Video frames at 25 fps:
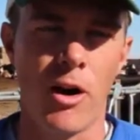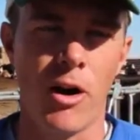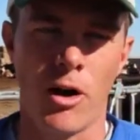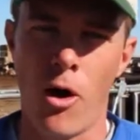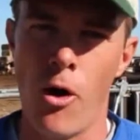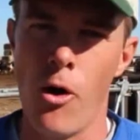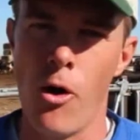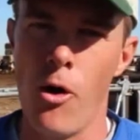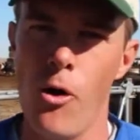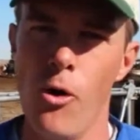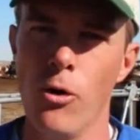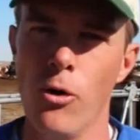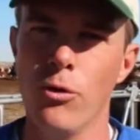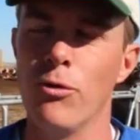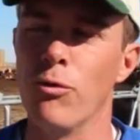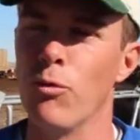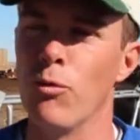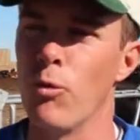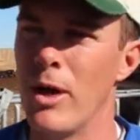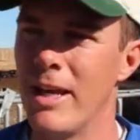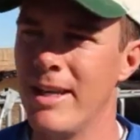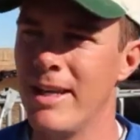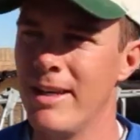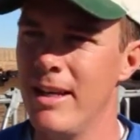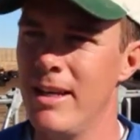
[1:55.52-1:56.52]
cold
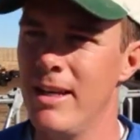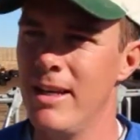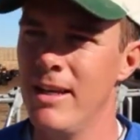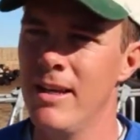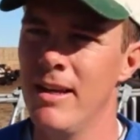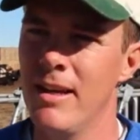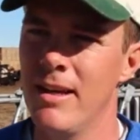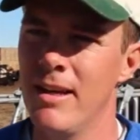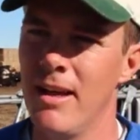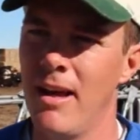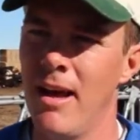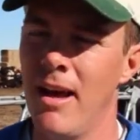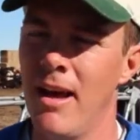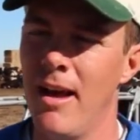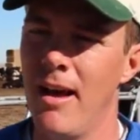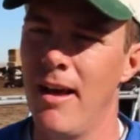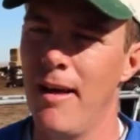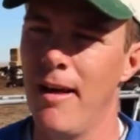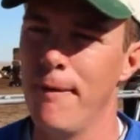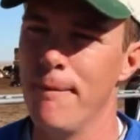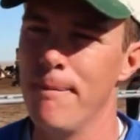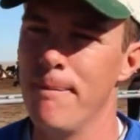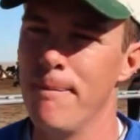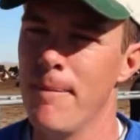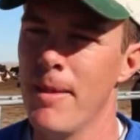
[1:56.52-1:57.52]
and windy,
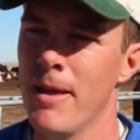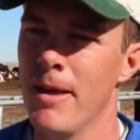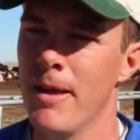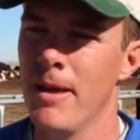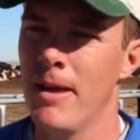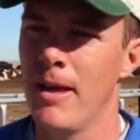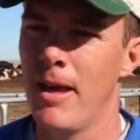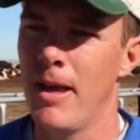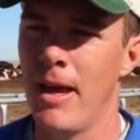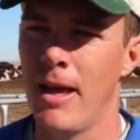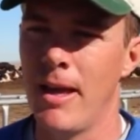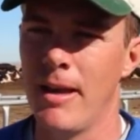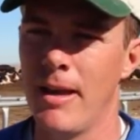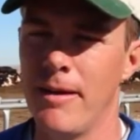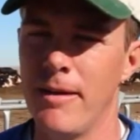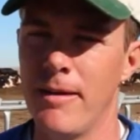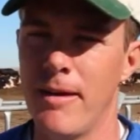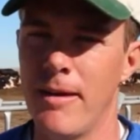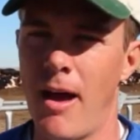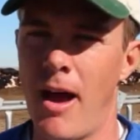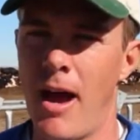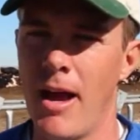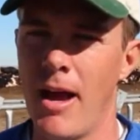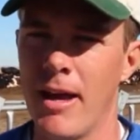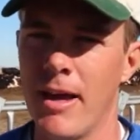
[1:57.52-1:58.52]

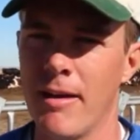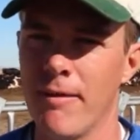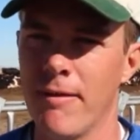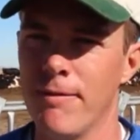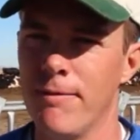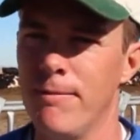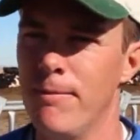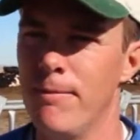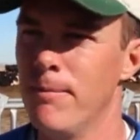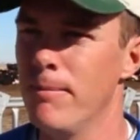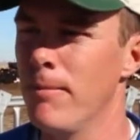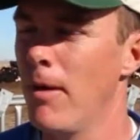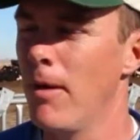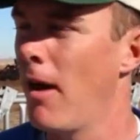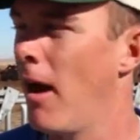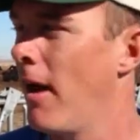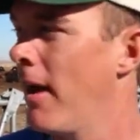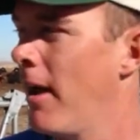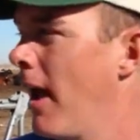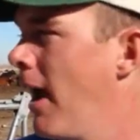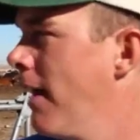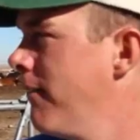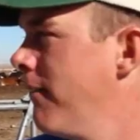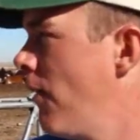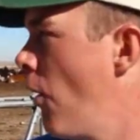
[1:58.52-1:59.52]
and I
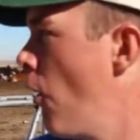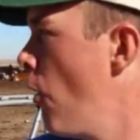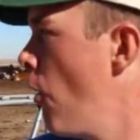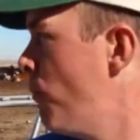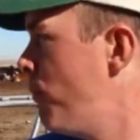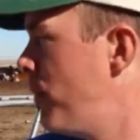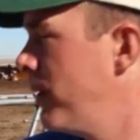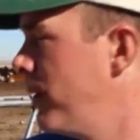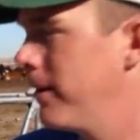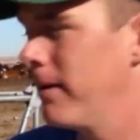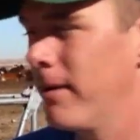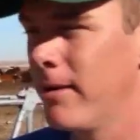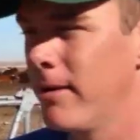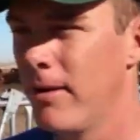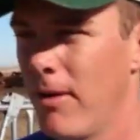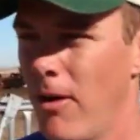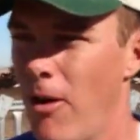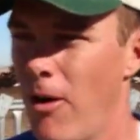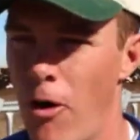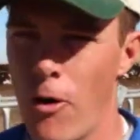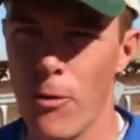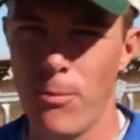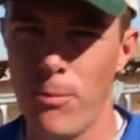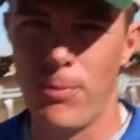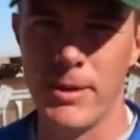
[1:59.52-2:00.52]
have open
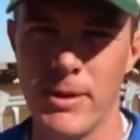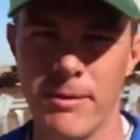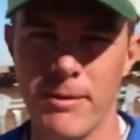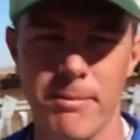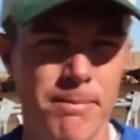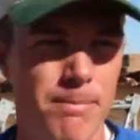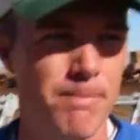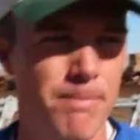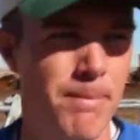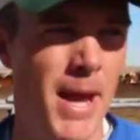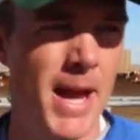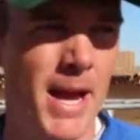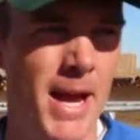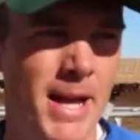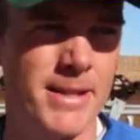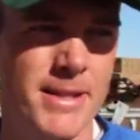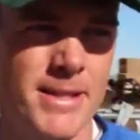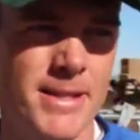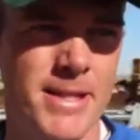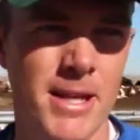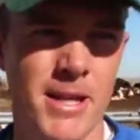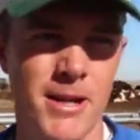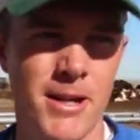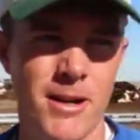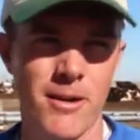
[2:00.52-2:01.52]

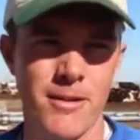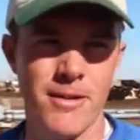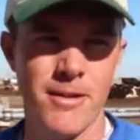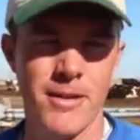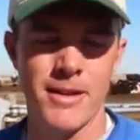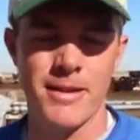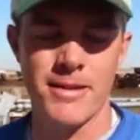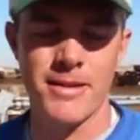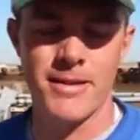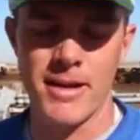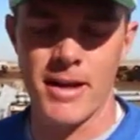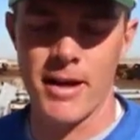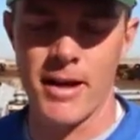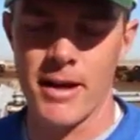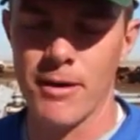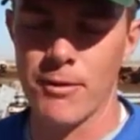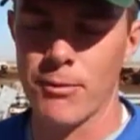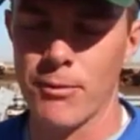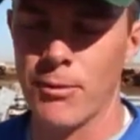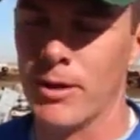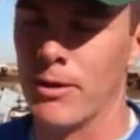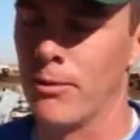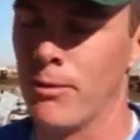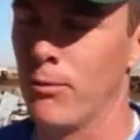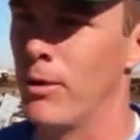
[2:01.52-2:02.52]
pens here
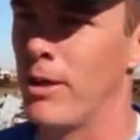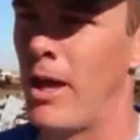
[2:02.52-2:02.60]
that